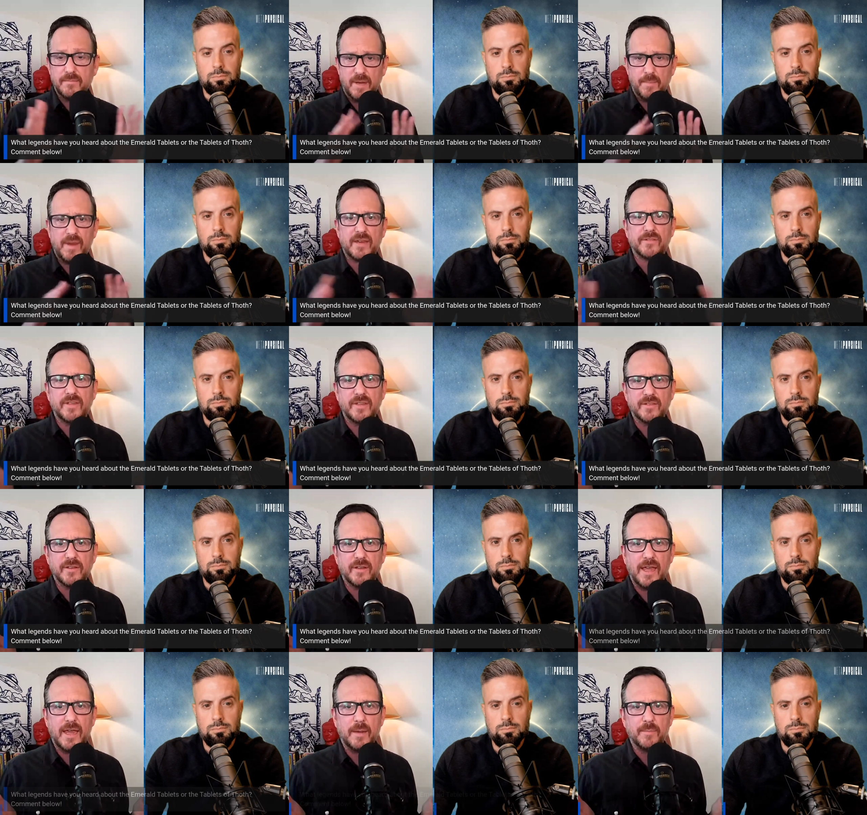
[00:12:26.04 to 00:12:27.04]
Speaker 1: he makes these
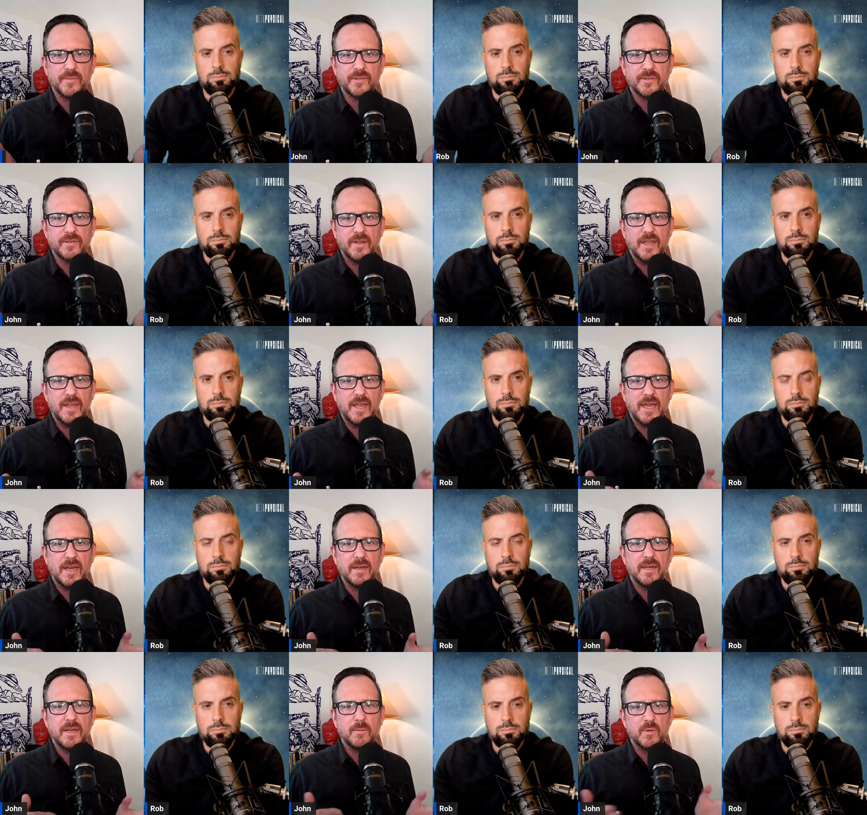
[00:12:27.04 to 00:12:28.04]
claims and then
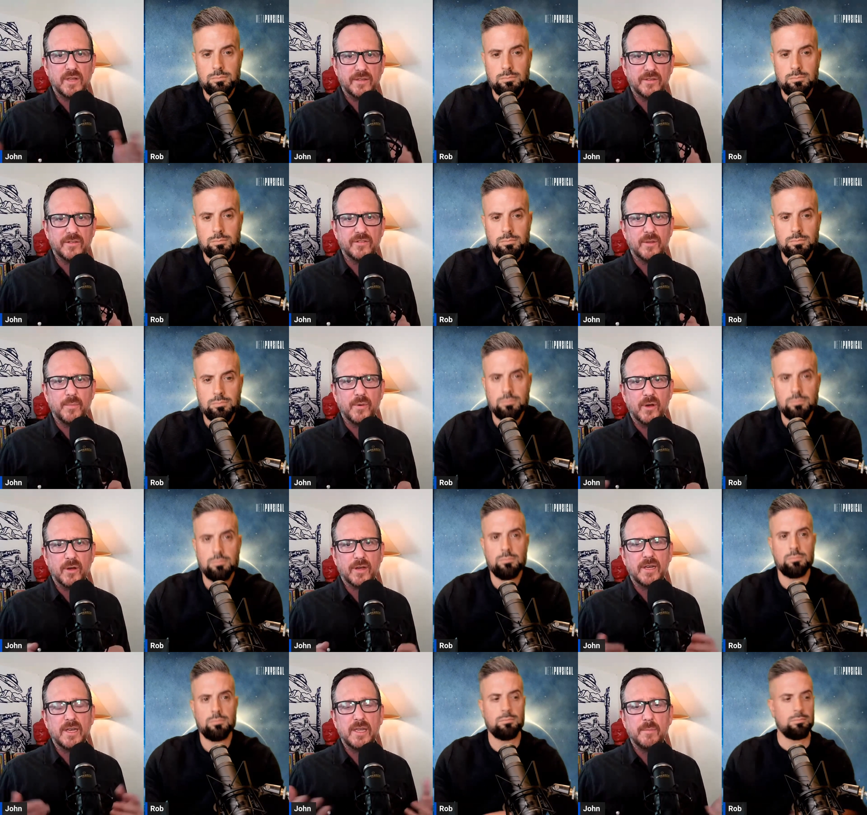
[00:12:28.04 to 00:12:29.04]
he releases the book
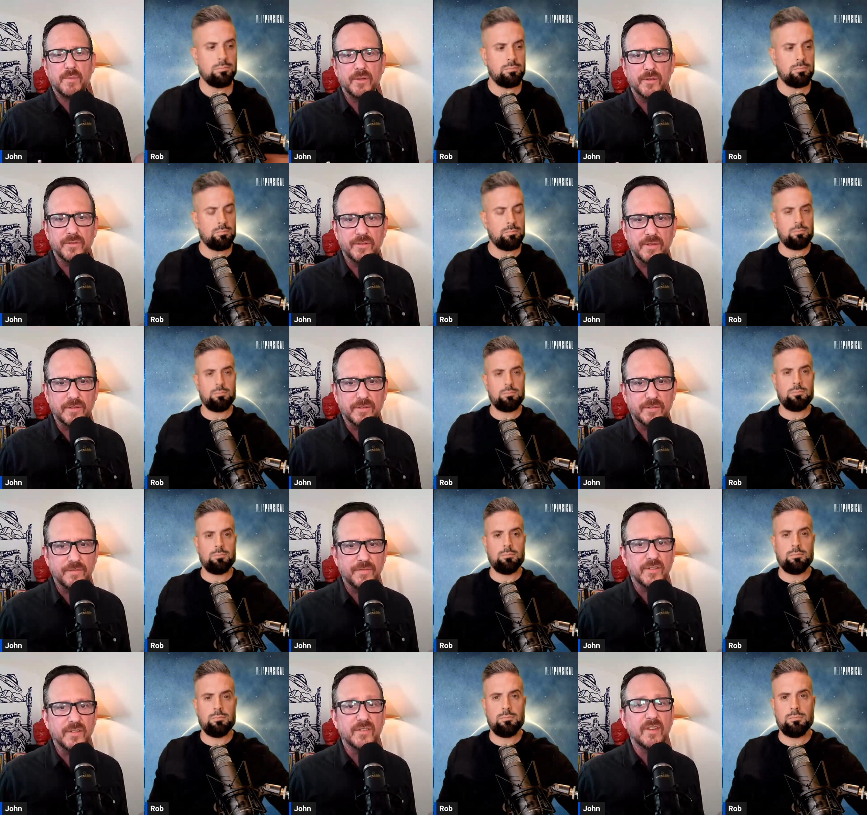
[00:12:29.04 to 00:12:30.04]
and he builds this
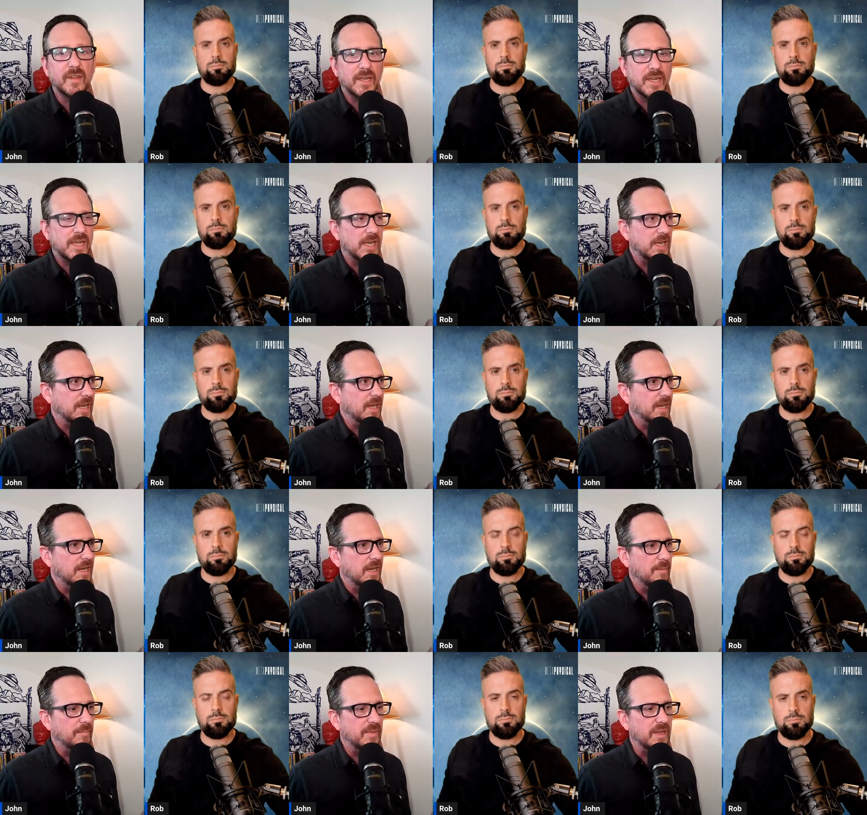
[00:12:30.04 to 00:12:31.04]
facility
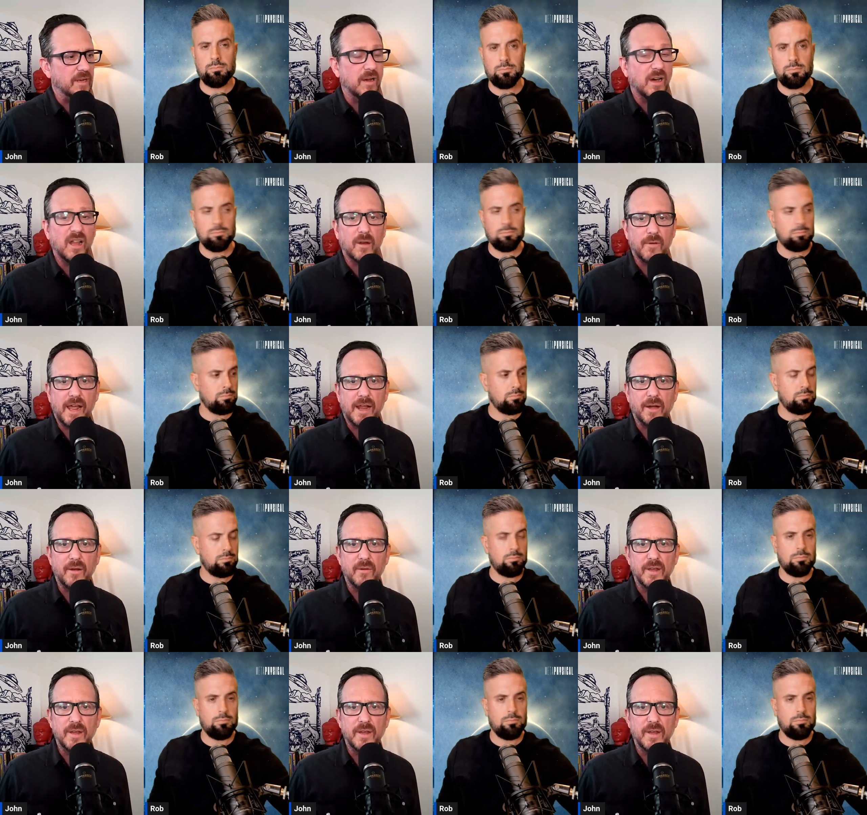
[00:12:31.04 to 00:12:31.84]
um, in colorado